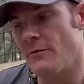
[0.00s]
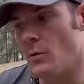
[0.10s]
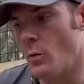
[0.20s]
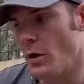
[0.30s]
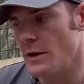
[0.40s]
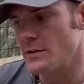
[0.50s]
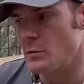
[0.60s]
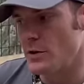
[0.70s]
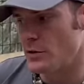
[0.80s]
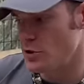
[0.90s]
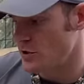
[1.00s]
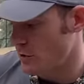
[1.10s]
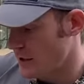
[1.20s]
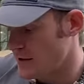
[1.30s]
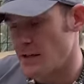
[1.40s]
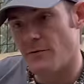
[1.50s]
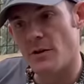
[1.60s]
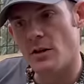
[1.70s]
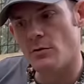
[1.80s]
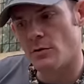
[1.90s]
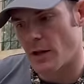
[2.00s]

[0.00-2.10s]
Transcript: it was, when they're just trying to sniff at you and you're